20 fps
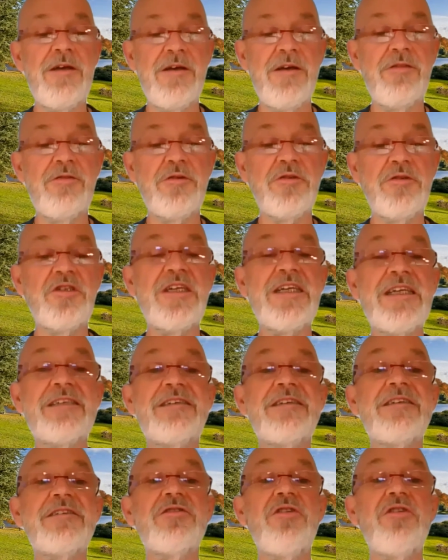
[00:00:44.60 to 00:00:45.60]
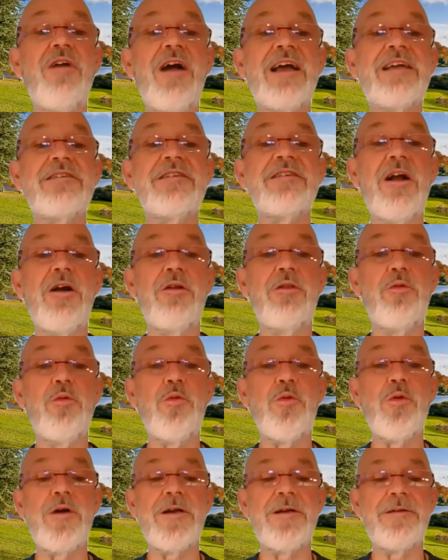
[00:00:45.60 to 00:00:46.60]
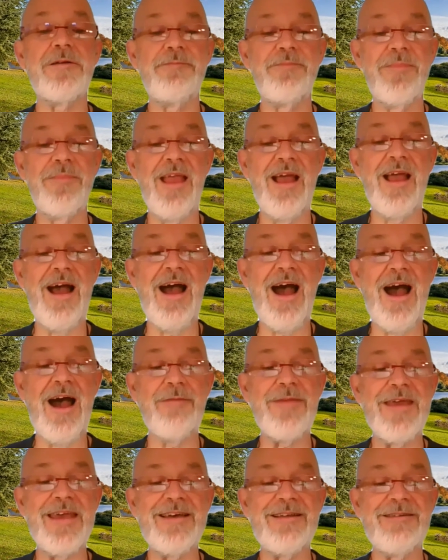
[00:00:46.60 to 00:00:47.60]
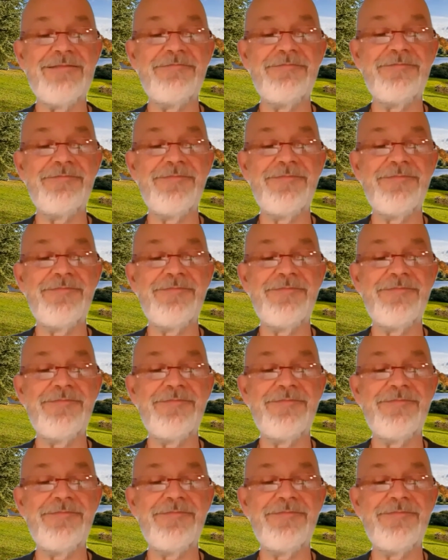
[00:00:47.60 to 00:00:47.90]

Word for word: Through Jesus Christ our Lord. Amen.